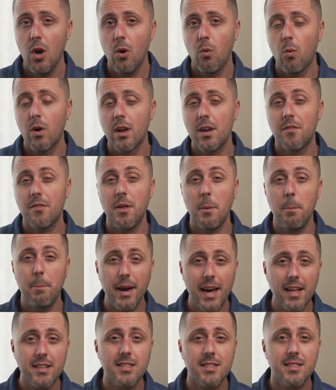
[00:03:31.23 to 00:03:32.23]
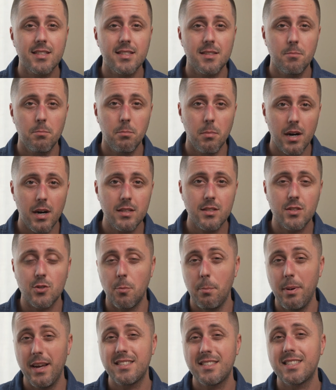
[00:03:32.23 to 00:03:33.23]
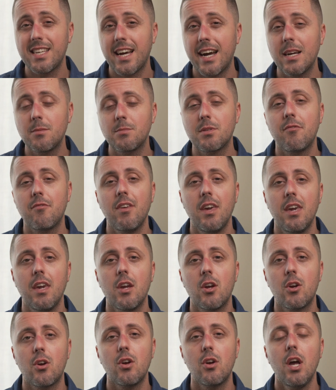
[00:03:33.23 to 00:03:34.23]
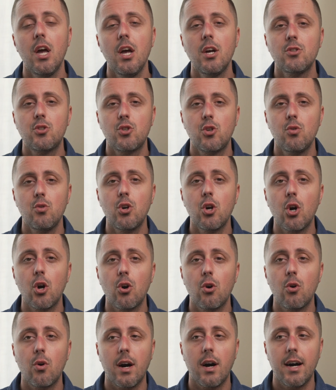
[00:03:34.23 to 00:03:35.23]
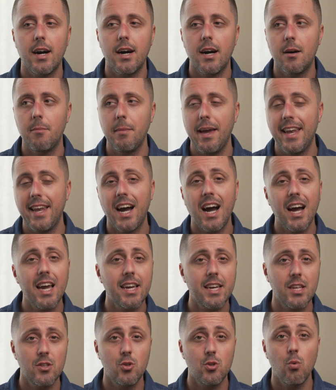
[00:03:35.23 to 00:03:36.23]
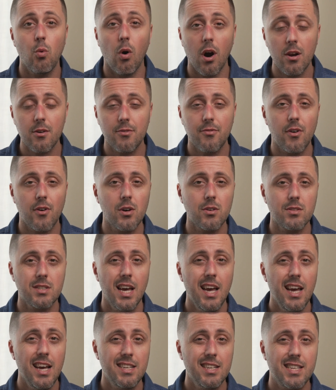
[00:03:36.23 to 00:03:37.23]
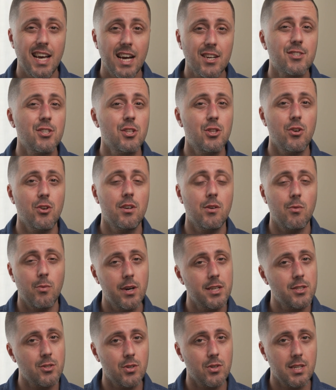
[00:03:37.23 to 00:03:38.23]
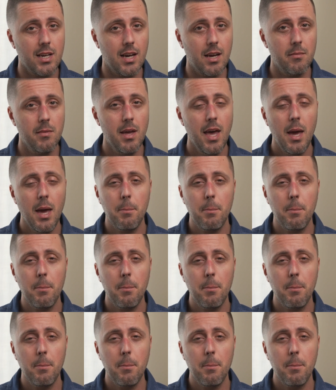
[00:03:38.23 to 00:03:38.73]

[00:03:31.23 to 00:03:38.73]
one of the best months or best times of the year to go and hike and do waterfalls is actually during the winter time.